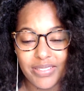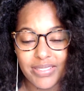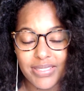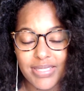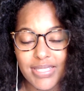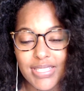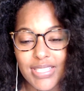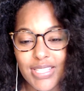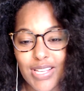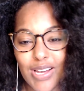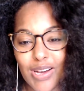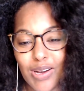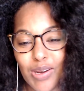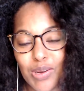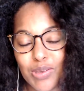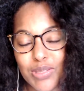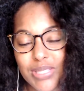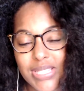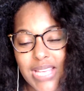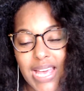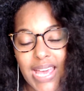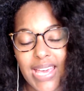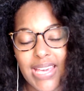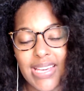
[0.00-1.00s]
so
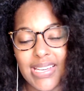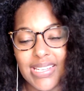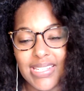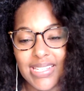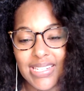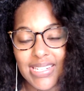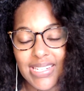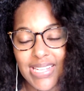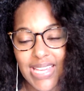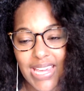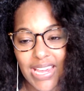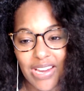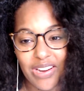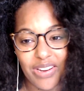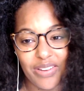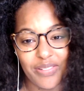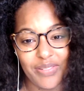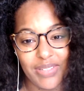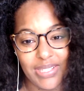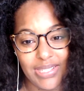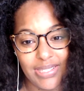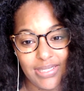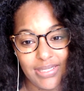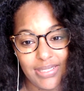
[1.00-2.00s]
take good care of
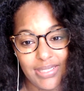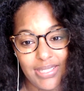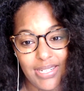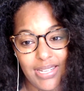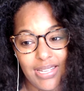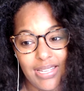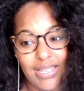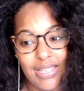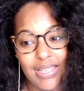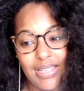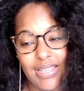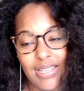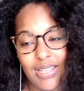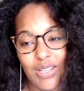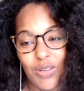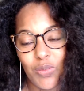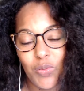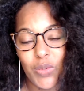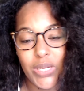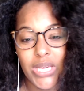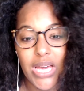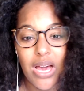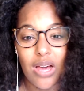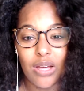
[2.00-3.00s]
it.
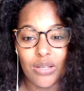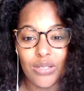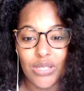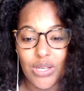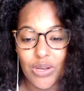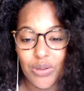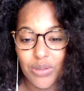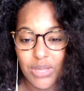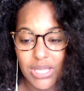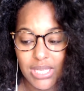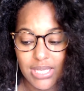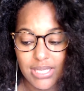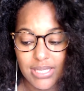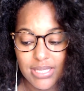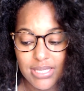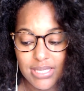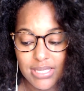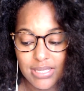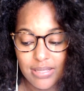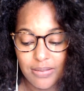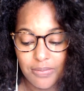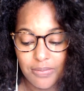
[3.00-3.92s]
We all know this.